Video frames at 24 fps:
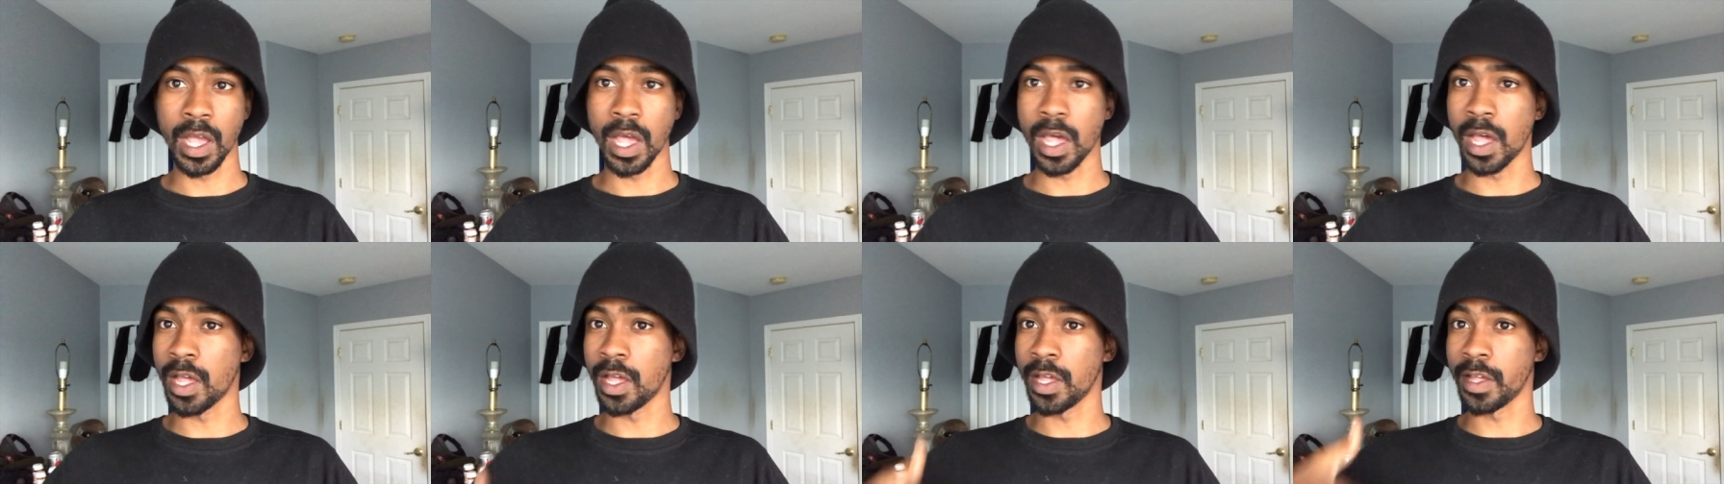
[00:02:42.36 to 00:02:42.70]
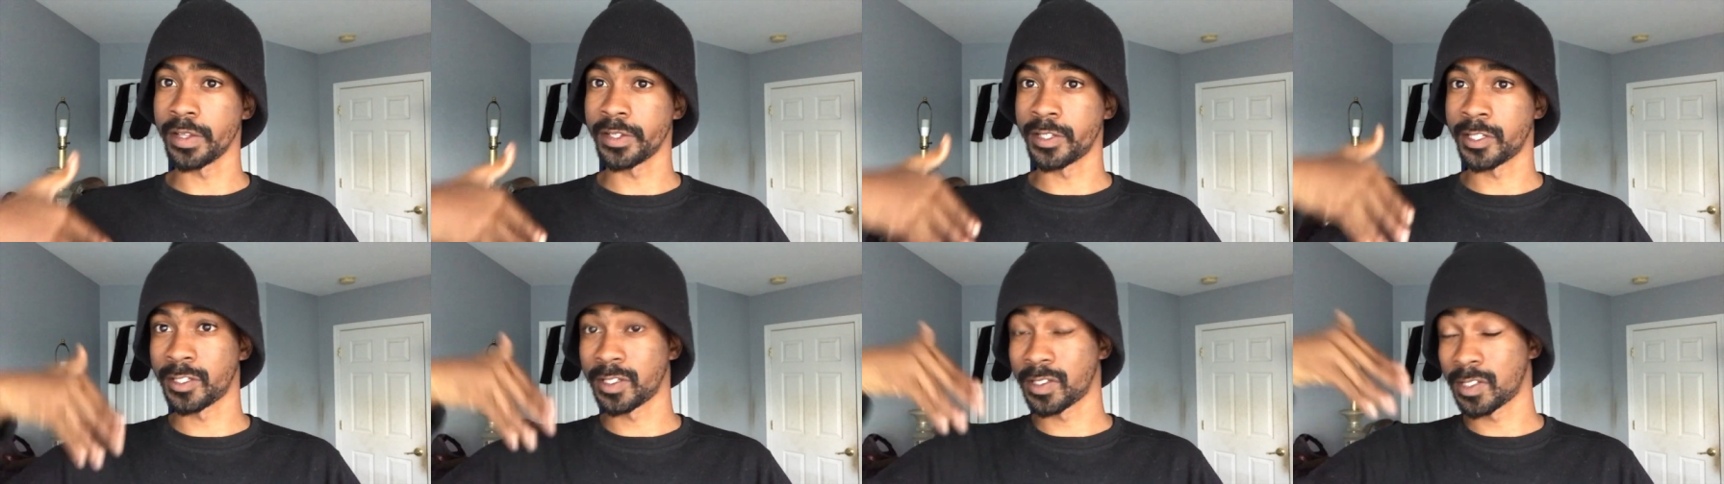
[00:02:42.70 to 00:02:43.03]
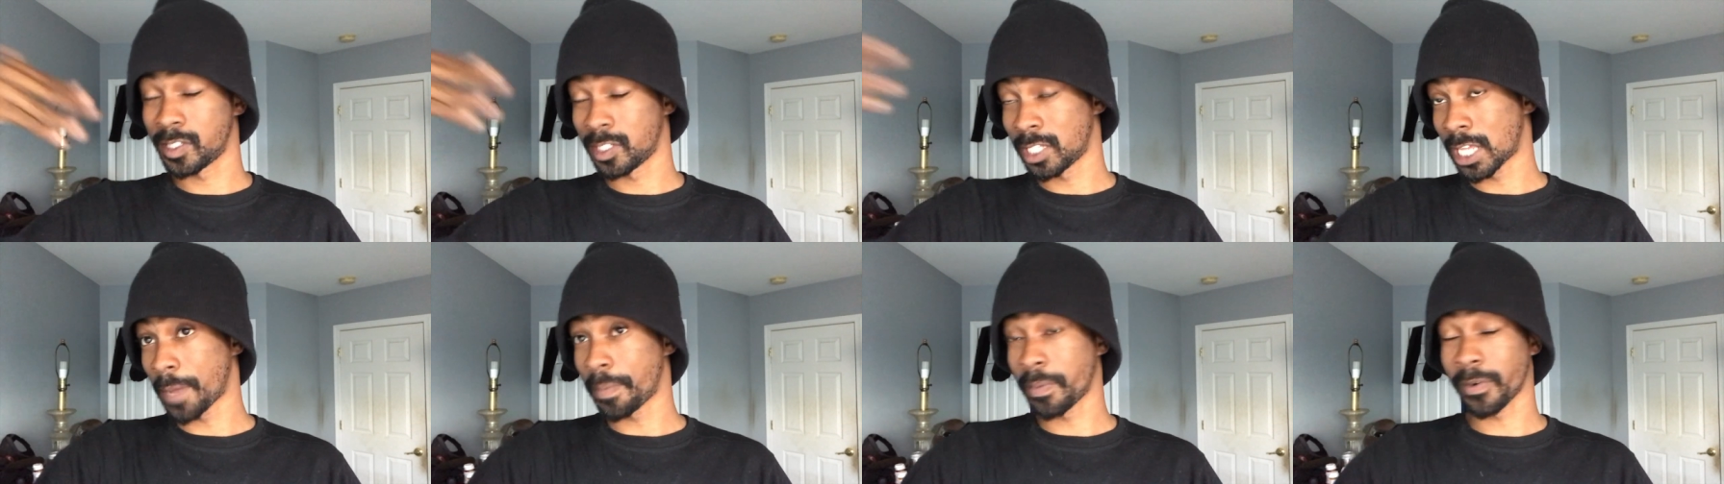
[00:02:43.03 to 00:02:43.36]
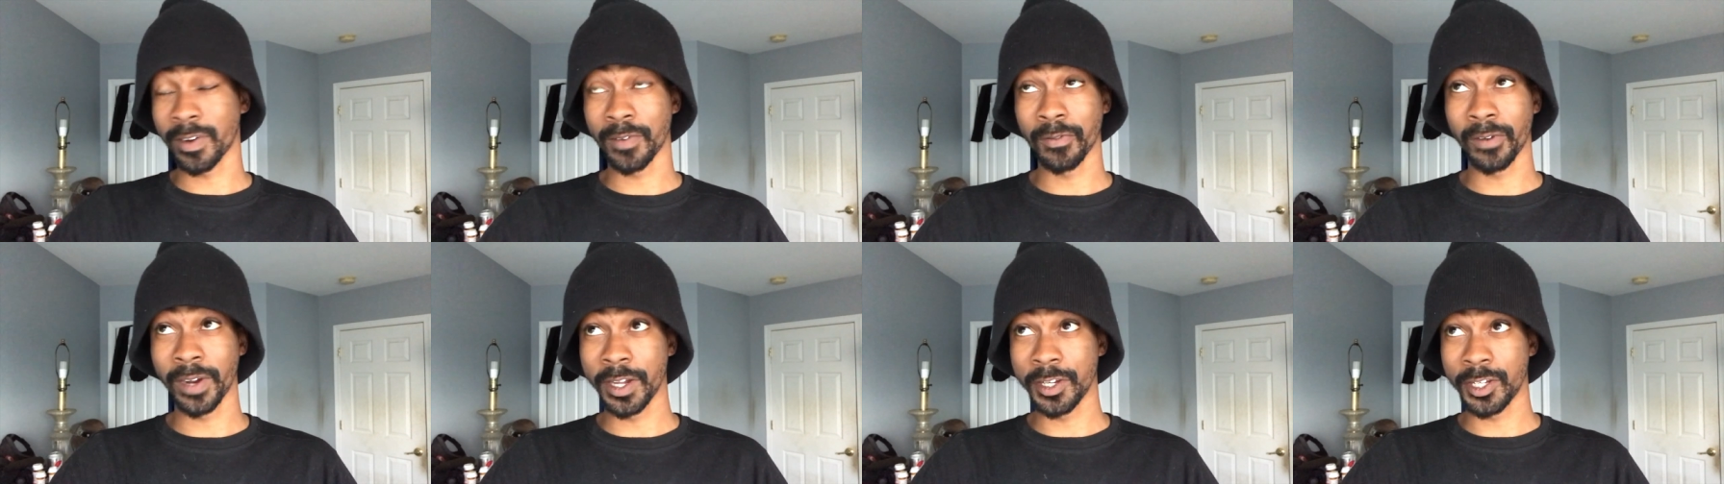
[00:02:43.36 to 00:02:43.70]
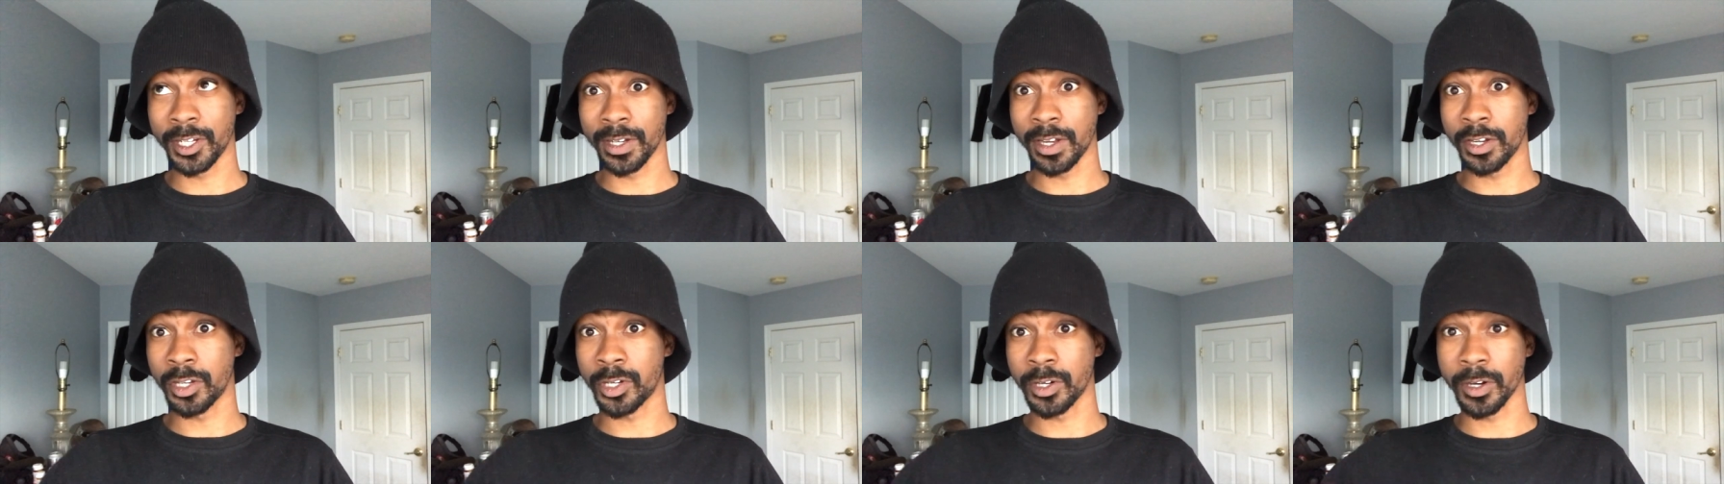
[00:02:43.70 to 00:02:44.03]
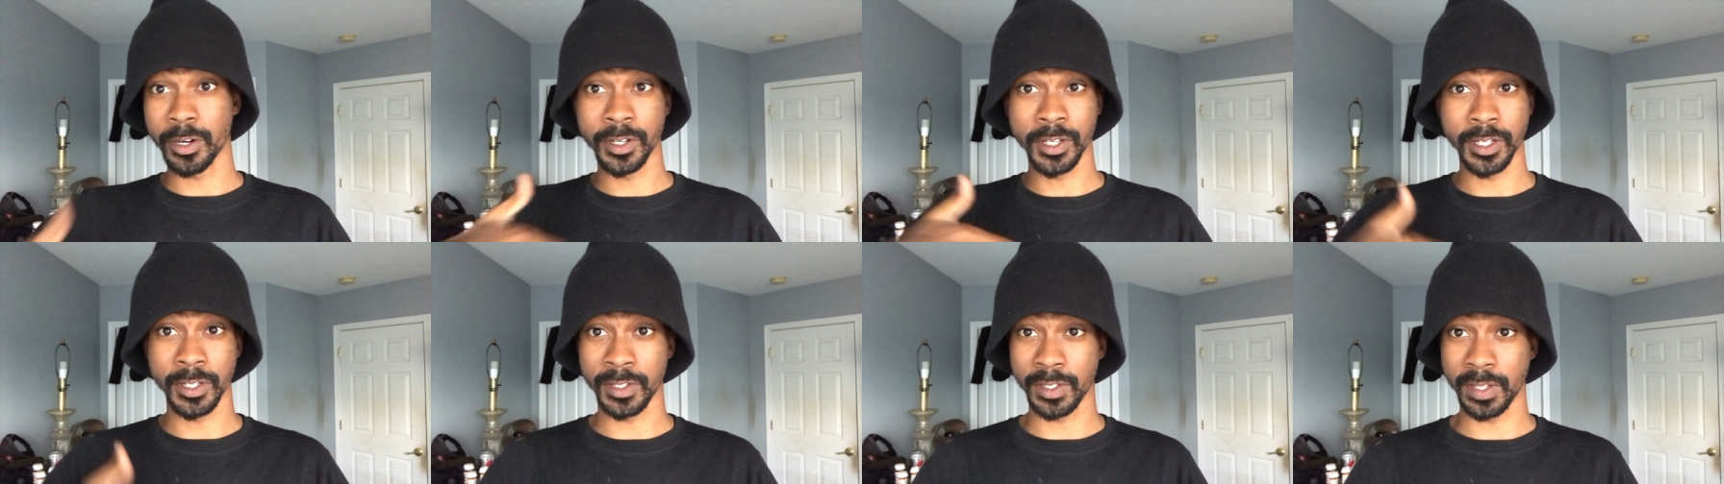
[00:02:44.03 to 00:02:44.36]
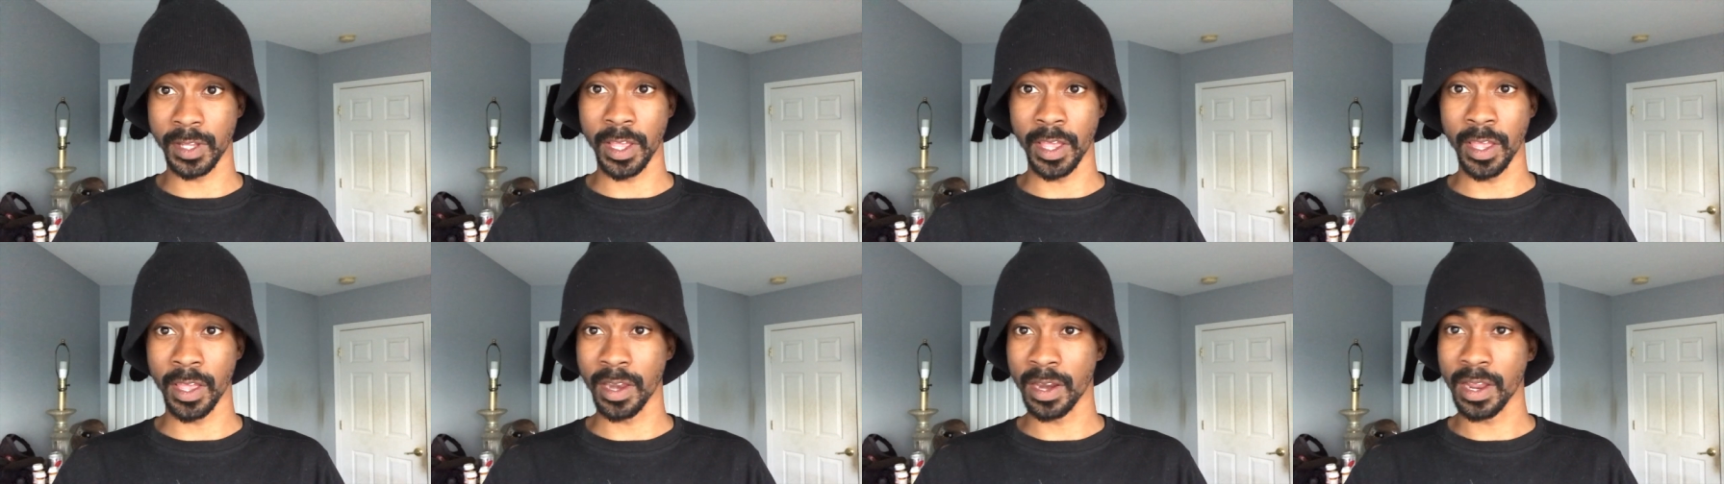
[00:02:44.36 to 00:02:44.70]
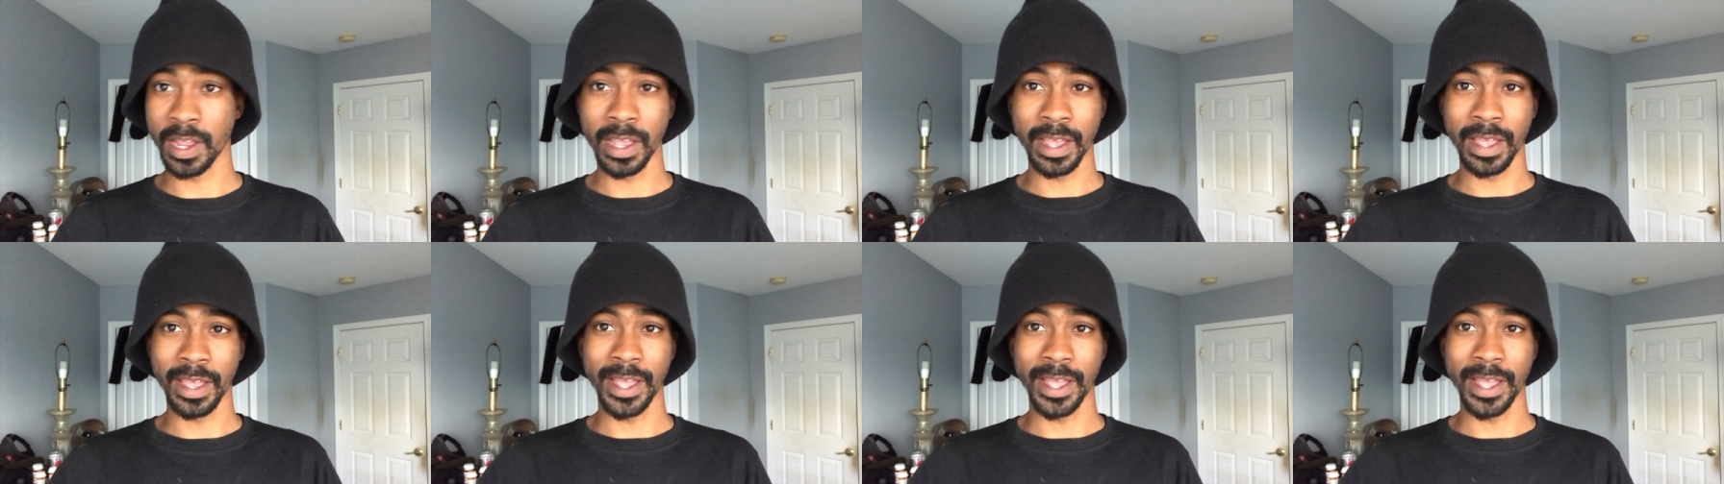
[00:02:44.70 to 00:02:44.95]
of separation of church and state.